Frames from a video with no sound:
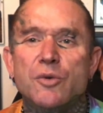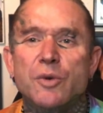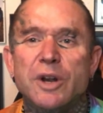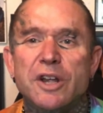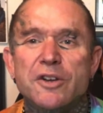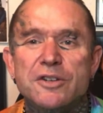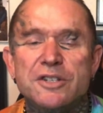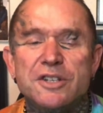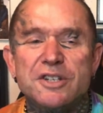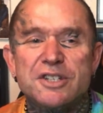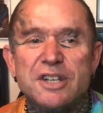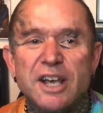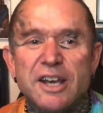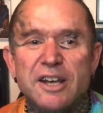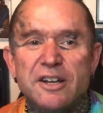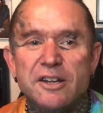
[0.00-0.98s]
What I used to
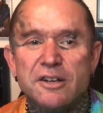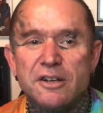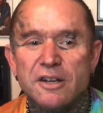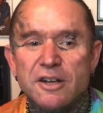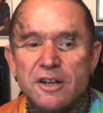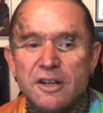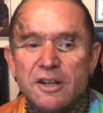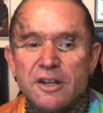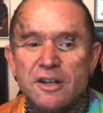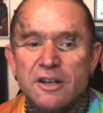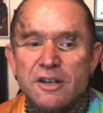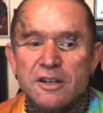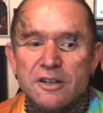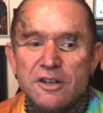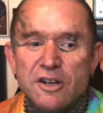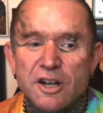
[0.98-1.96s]
say that,
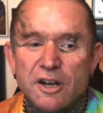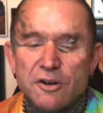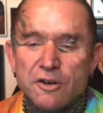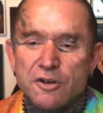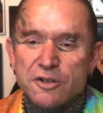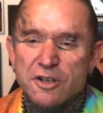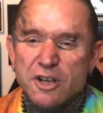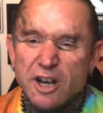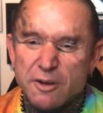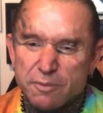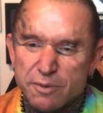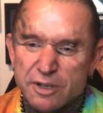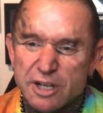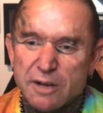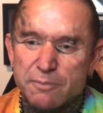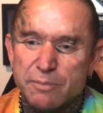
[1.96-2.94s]
you know, because you know
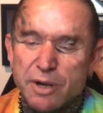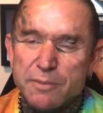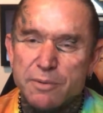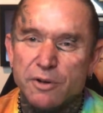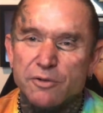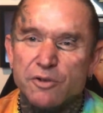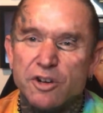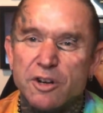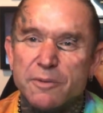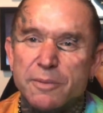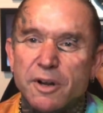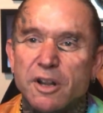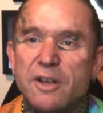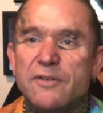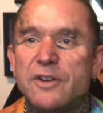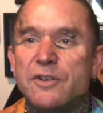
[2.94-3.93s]
some people really
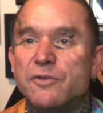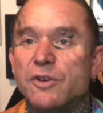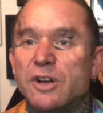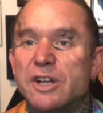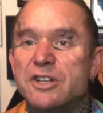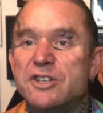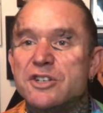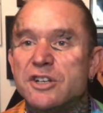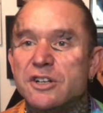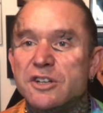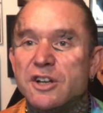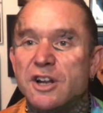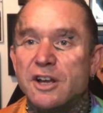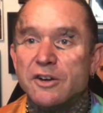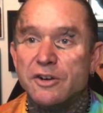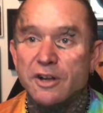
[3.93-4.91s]
believe in religion. You
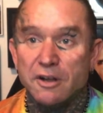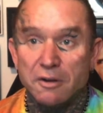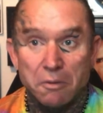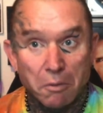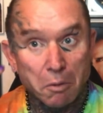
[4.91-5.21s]
know the